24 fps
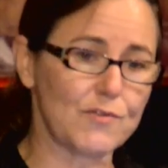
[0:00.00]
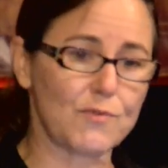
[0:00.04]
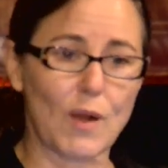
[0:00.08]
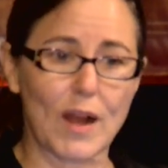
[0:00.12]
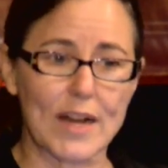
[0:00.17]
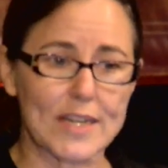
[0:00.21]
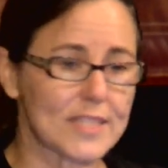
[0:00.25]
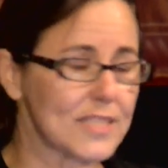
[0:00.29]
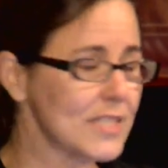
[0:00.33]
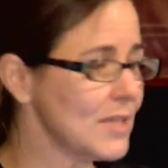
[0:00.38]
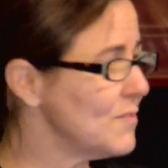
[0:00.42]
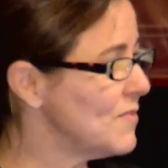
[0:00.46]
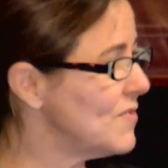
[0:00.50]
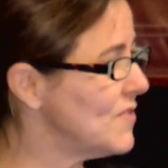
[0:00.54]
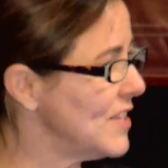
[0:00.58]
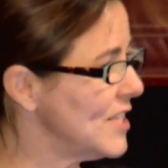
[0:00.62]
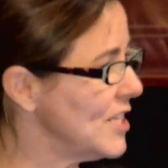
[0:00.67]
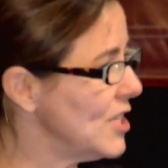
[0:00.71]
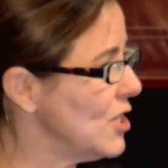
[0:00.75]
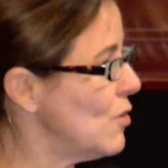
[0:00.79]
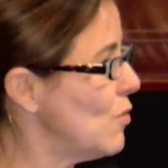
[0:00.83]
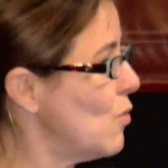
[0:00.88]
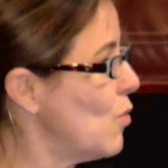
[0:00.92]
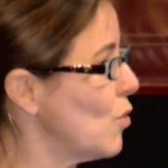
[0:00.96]
watched some
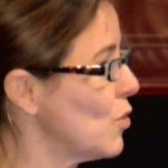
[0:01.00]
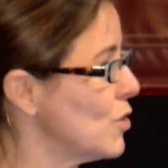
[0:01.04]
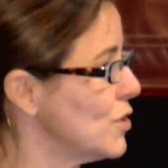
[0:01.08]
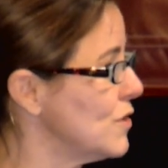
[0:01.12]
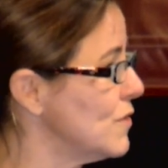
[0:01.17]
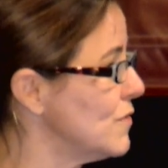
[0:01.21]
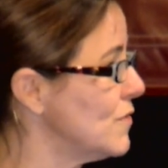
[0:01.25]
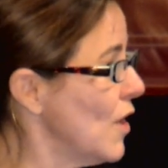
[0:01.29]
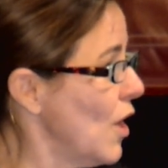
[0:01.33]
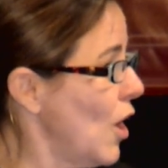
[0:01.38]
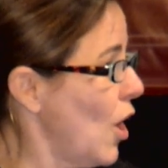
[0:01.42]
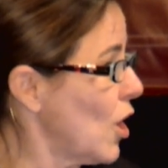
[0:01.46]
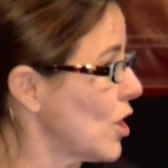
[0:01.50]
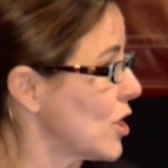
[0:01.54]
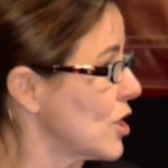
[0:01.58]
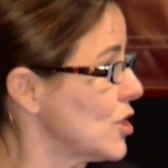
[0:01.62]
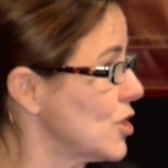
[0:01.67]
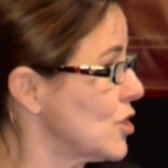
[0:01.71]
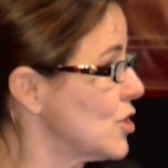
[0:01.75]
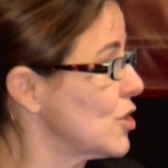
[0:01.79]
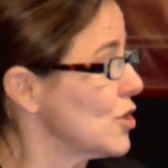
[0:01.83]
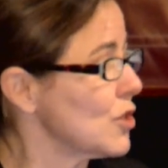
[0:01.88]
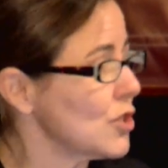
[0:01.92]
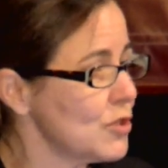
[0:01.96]
video, or you are
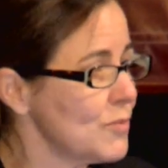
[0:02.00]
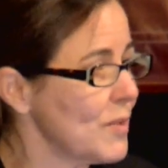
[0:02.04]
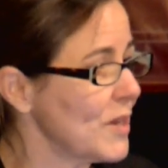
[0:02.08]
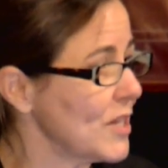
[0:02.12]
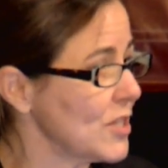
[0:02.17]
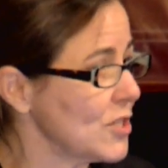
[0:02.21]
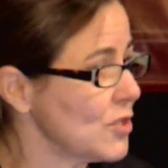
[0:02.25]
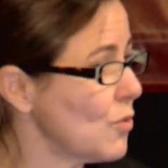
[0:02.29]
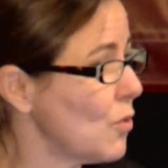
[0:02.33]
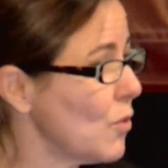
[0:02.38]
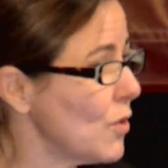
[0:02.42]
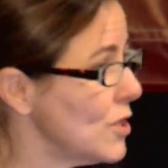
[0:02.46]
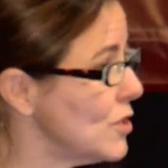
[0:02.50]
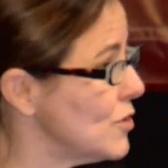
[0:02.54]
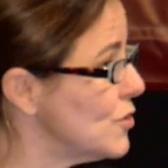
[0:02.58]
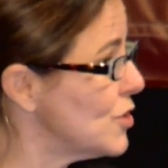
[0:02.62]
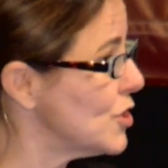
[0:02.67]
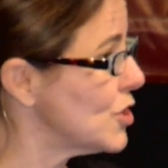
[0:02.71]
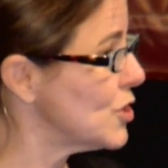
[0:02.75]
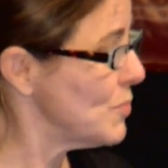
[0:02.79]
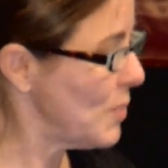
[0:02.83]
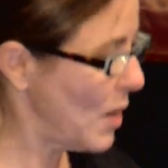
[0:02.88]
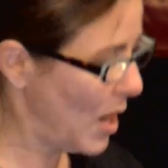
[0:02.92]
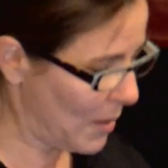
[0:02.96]
concerned about a toy you
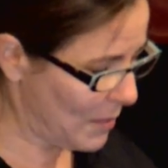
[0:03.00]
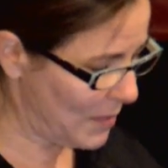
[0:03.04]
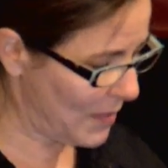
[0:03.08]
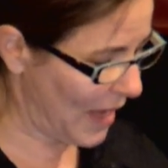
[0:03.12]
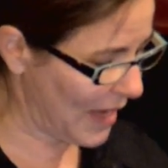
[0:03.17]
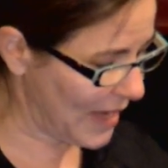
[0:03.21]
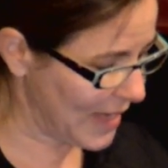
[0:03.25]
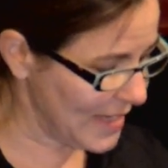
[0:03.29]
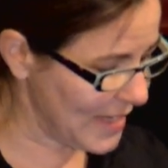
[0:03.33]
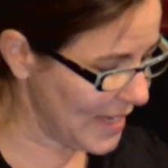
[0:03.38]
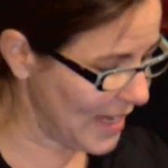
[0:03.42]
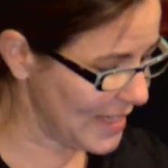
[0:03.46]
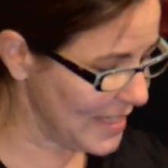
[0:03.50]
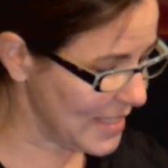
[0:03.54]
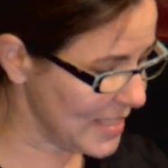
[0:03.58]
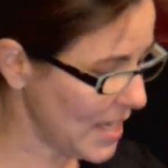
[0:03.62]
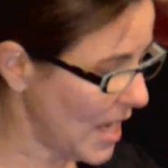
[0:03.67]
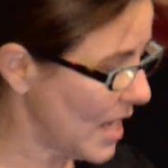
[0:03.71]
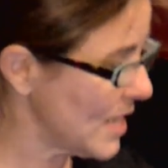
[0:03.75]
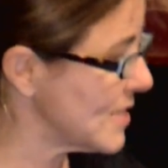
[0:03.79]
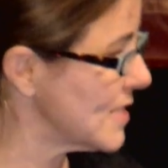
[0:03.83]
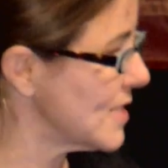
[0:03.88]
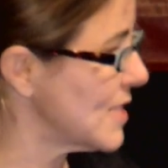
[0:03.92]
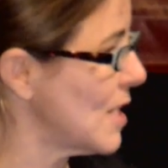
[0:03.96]
just bought containing
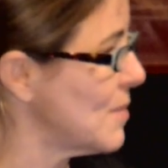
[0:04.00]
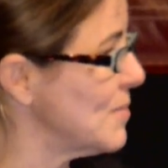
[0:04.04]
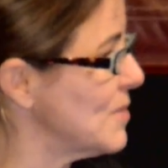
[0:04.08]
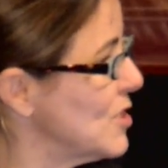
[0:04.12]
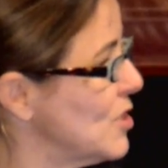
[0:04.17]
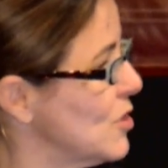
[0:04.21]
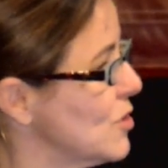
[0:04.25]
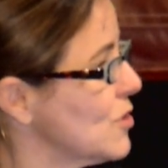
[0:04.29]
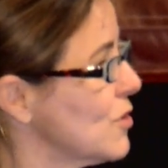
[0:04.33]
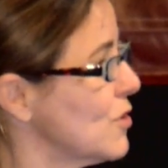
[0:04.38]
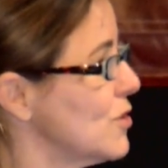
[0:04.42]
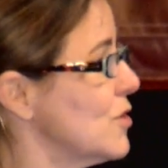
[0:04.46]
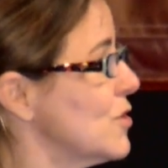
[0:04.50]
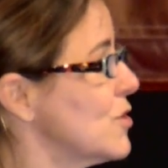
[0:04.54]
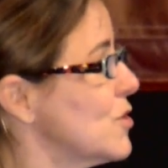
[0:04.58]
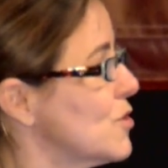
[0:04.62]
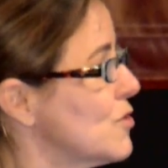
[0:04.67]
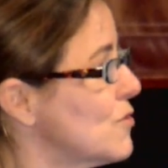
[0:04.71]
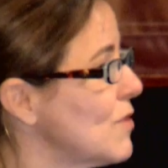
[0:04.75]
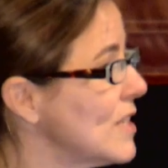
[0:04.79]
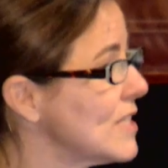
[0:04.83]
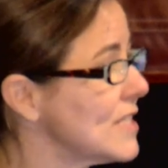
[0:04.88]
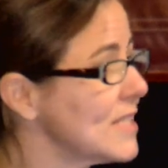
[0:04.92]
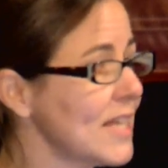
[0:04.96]
toxic chemicals, or you're
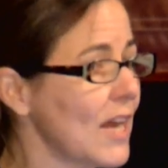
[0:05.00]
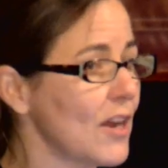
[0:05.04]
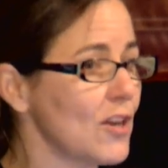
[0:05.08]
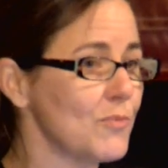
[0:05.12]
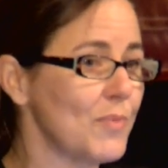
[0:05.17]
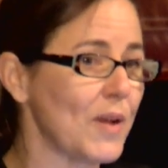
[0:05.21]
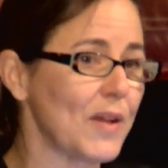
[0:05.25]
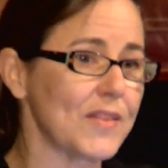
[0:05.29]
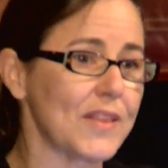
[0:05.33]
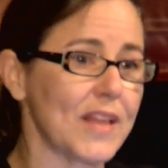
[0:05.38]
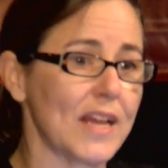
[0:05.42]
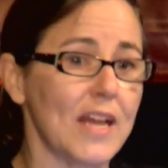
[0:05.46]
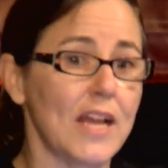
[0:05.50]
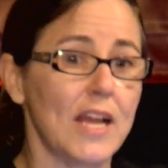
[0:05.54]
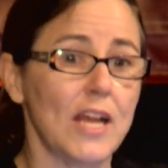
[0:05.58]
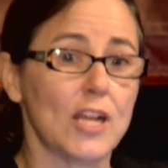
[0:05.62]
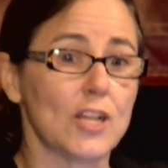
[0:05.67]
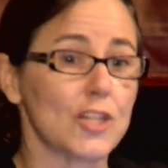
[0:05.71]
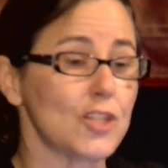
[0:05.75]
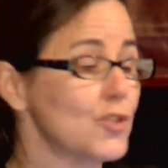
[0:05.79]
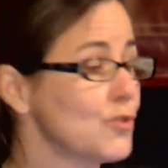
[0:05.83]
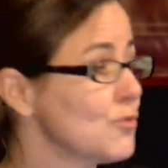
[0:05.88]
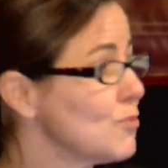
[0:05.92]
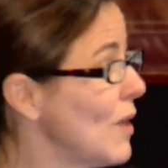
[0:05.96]
stressed out about the
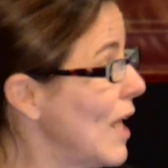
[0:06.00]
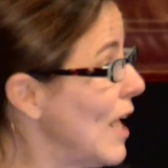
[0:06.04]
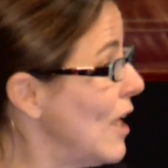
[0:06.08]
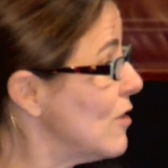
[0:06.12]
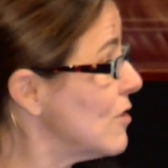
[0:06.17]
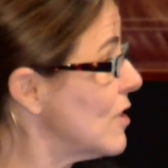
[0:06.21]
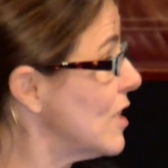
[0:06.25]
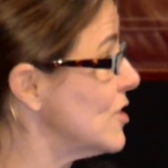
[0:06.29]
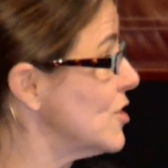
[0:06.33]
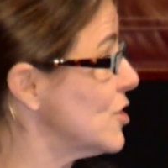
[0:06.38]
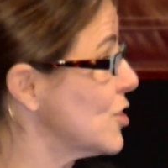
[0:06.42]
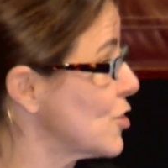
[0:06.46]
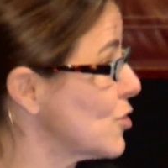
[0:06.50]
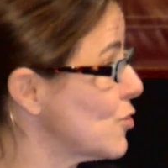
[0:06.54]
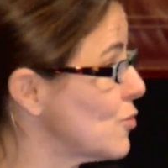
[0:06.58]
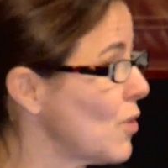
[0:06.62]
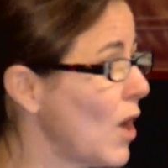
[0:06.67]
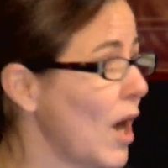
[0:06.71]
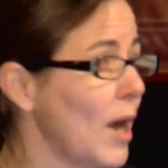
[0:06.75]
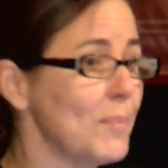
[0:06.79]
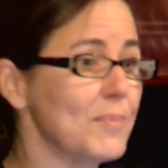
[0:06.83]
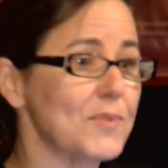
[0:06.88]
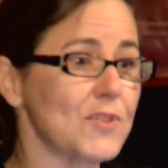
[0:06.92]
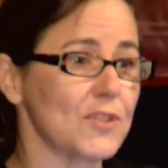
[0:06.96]
drought in your
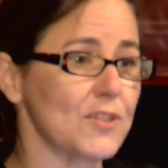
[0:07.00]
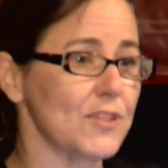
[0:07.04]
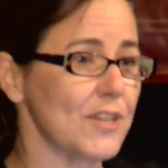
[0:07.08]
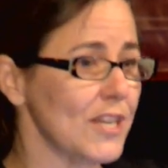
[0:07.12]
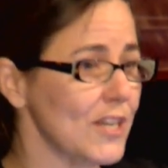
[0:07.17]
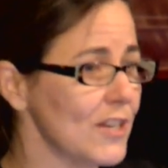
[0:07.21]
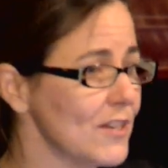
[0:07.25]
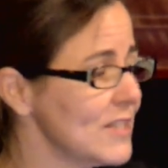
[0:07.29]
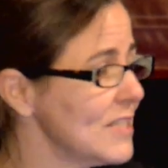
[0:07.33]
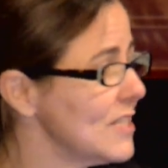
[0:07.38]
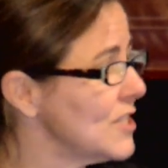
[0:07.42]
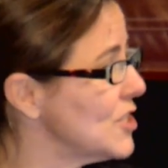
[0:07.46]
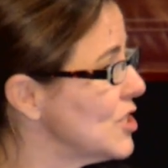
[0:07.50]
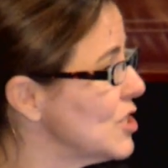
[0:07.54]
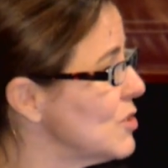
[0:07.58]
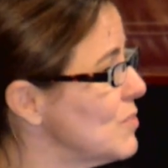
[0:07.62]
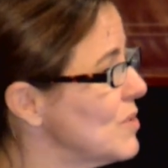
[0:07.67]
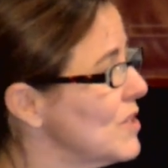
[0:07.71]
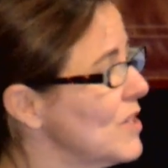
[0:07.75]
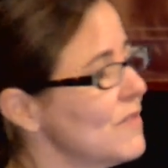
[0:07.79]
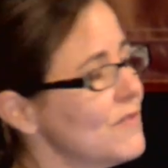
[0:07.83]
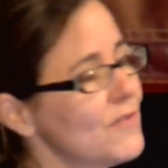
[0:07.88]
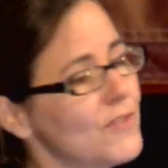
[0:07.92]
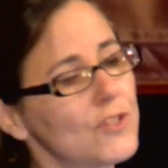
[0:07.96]
crops or your air conditioning
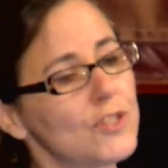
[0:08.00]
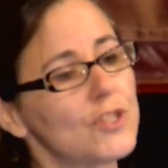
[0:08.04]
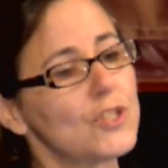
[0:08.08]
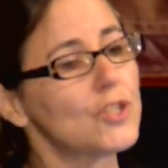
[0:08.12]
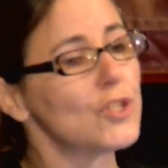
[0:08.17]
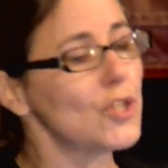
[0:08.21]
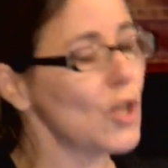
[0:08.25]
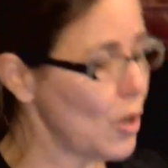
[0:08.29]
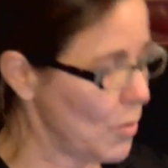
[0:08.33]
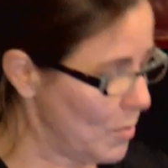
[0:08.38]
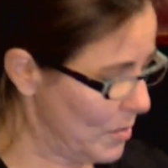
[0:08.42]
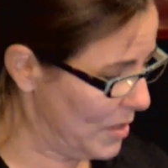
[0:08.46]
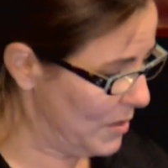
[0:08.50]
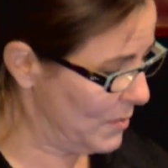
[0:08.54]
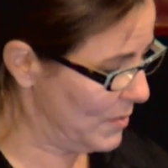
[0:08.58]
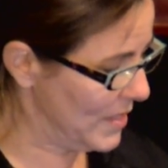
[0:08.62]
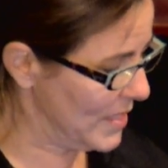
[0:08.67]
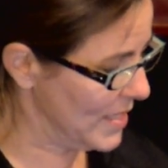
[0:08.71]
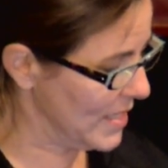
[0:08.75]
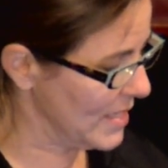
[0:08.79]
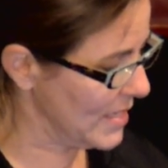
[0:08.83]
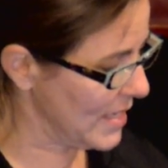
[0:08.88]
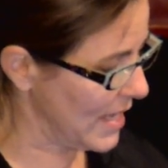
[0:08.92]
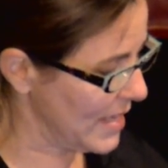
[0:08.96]
bill, for so many
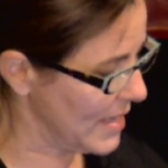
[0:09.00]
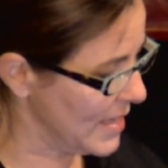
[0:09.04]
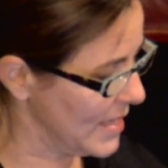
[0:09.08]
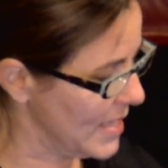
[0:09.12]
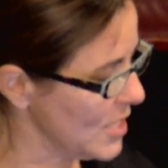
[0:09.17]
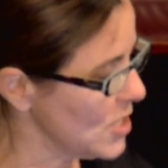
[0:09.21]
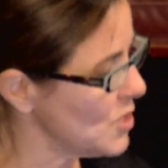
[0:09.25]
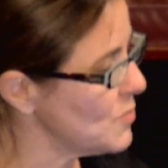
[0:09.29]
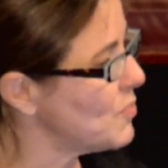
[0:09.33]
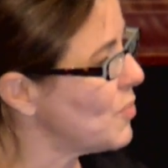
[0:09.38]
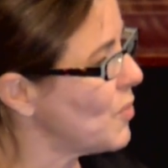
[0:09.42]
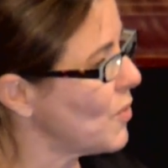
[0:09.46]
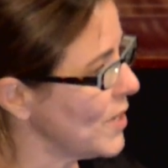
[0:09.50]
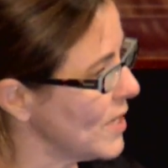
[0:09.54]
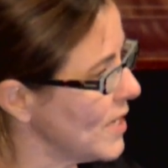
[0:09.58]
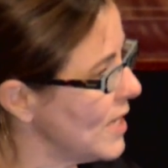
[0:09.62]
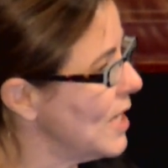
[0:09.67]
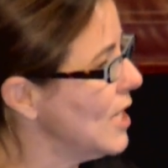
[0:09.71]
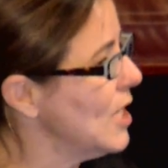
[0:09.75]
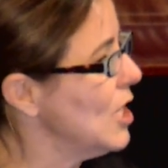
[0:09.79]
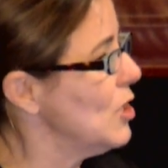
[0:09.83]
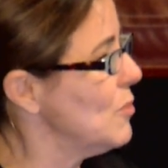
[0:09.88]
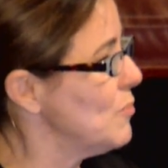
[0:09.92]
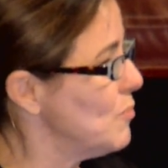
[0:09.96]
reasons, at this point,
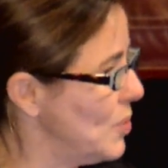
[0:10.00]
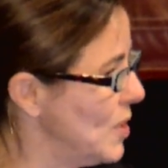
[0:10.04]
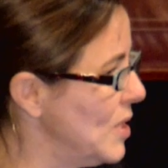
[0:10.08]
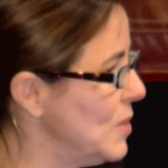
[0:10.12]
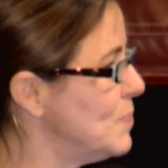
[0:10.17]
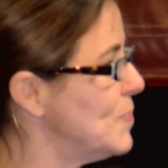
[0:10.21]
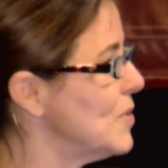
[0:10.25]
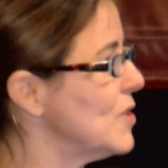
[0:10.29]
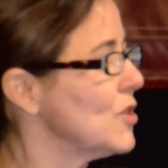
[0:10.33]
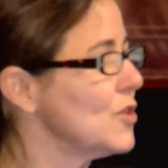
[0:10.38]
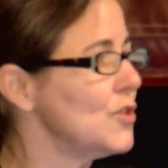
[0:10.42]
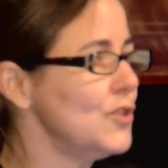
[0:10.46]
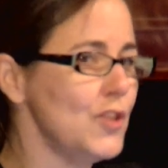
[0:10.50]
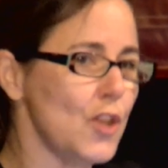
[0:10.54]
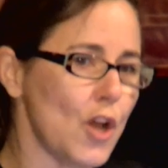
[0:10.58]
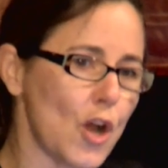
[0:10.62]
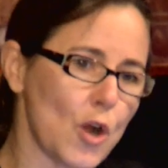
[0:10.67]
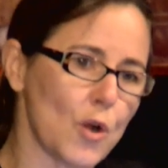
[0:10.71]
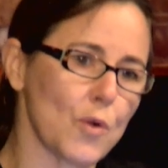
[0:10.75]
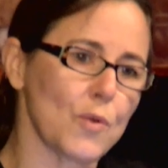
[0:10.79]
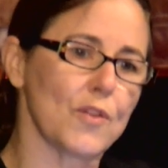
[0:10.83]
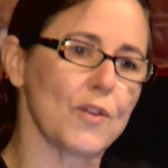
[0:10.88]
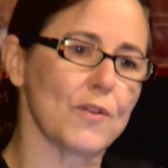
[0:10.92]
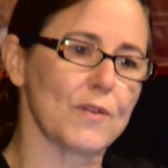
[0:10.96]
people
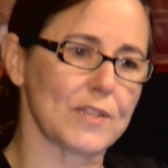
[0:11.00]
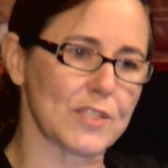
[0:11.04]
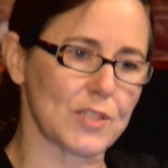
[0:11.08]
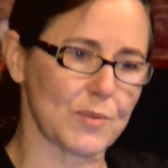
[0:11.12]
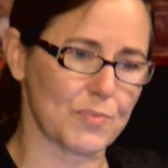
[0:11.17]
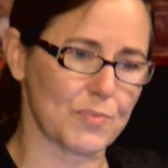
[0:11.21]
know there is a